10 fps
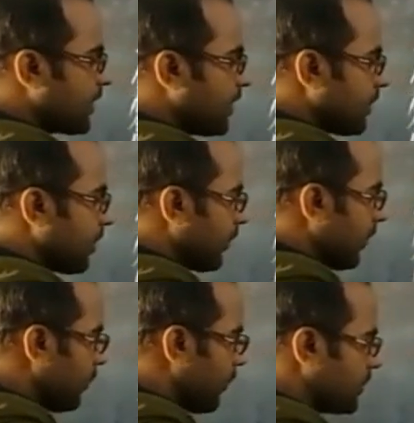and center
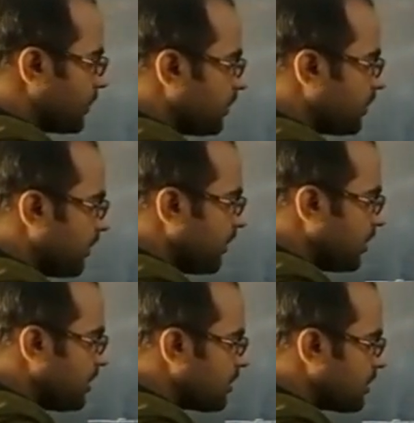of curvature
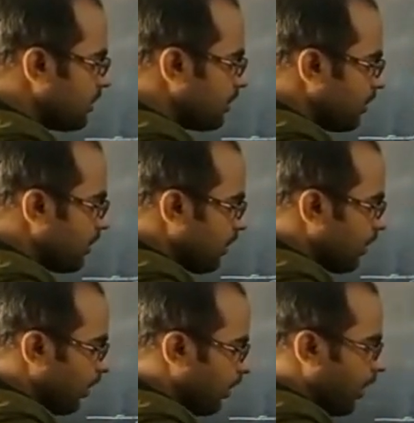is
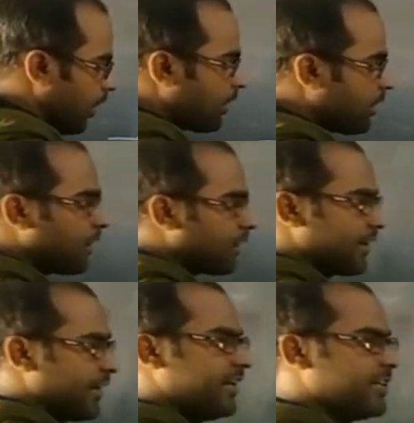R,
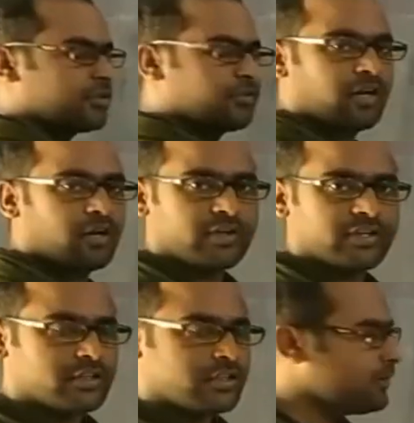radius of
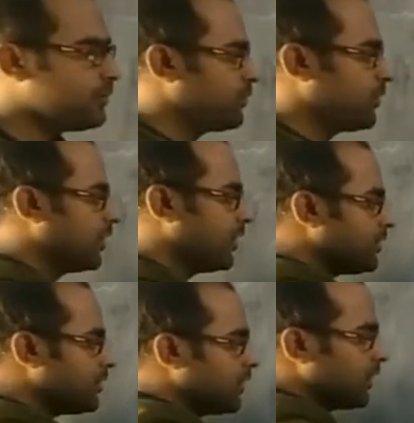curvature.
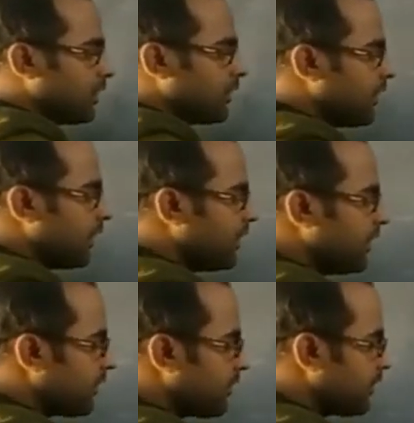Yes, then
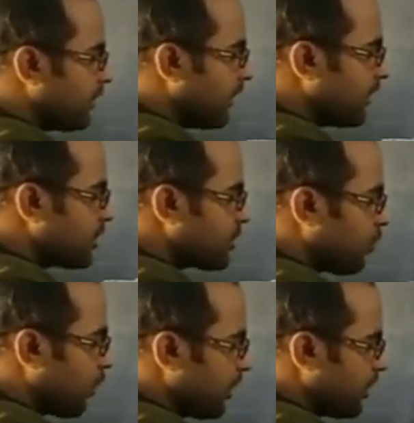here at this
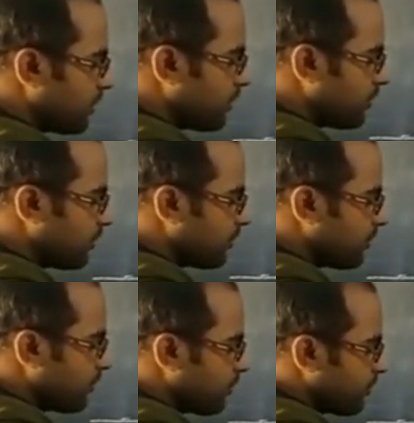point
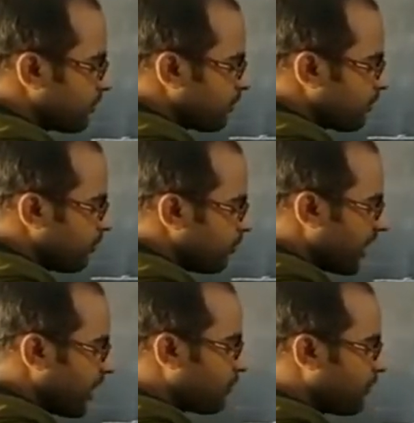
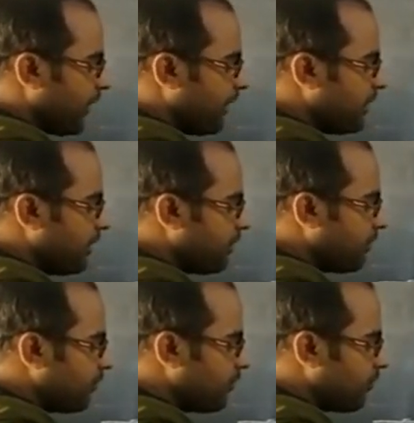we can find